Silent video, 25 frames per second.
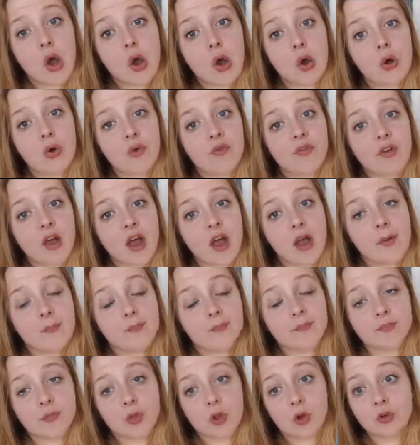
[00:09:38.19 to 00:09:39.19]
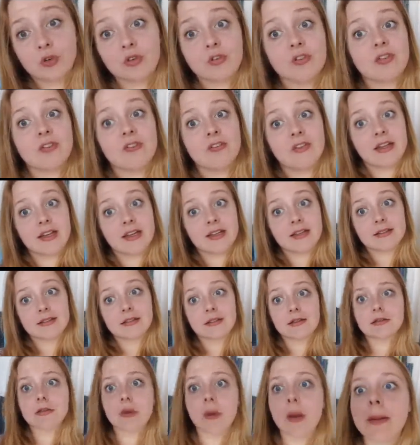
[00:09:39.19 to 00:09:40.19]
of Order of the
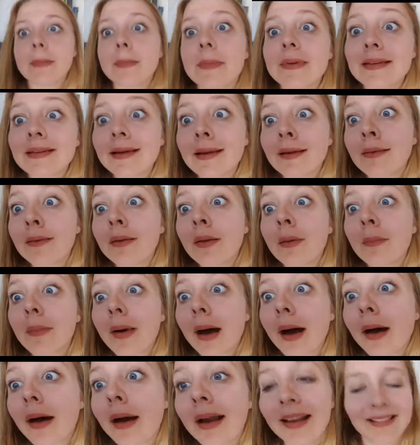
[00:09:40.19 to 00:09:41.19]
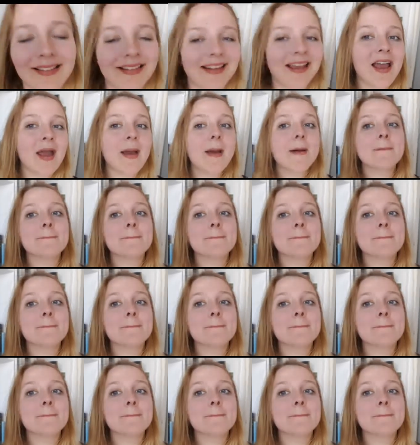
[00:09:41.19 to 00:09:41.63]
Phoenix, so I'm still behind,